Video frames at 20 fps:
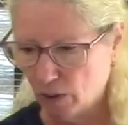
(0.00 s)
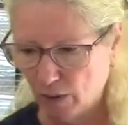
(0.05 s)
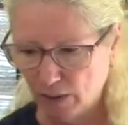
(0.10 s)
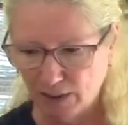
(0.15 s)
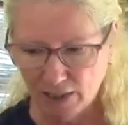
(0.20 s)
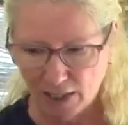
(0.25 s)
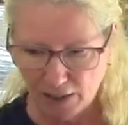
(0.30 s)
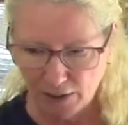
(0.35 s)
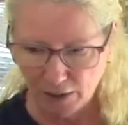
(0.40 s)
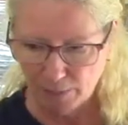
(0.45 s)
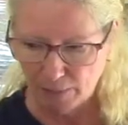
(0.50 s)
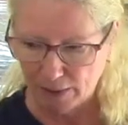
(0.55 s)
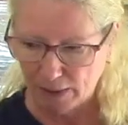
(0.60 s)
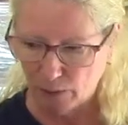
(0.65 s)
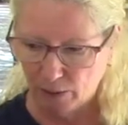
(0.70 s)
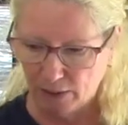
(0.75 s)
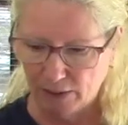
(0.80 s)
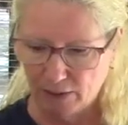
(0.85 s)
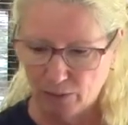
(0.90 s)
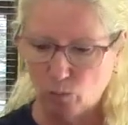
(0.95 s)
another big
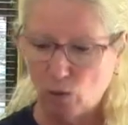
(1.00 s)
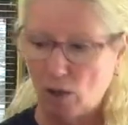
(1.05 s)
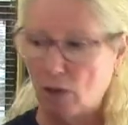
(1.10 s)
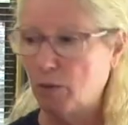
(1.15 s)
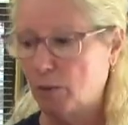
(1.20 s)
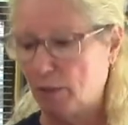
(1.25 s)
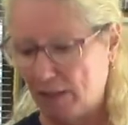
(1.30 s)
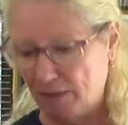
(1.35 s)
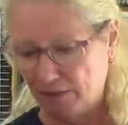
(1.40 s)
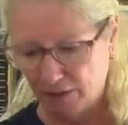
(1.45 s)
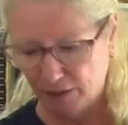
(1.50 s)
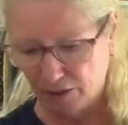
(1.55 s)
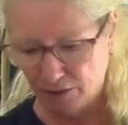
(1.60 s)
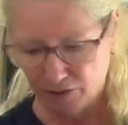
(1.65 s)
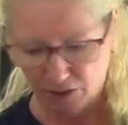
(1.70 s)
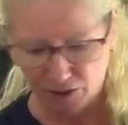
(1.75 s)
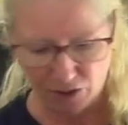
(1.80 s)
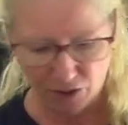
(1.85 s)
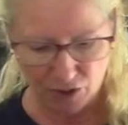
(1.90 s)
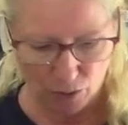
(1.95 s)
one while we're waiting for those
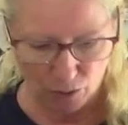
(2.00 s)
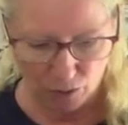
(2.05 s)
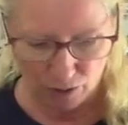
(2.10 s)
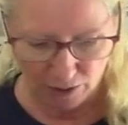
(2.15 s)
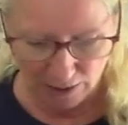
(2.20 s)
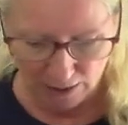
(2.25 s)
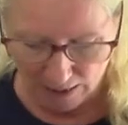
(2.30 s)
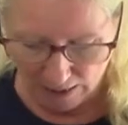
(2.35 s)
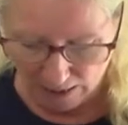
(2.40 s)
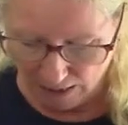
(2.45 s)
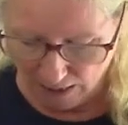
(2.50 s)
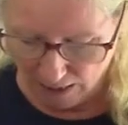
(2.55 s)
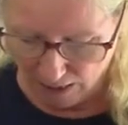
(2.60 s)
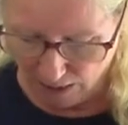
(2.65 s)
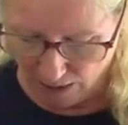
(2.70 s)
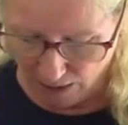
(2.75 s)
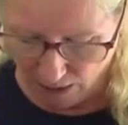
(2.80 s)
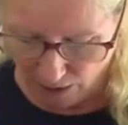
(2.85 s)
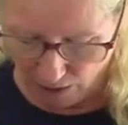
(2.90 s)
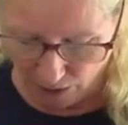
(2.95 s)
to soak.
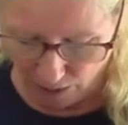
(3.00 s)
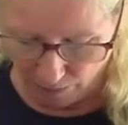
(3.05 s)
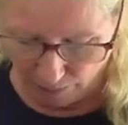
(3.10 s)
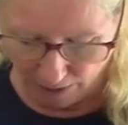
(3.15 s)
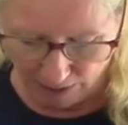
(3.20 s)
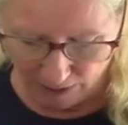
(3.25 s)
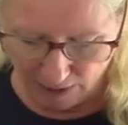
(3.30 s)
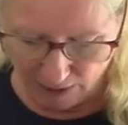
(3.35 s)
So I'm going to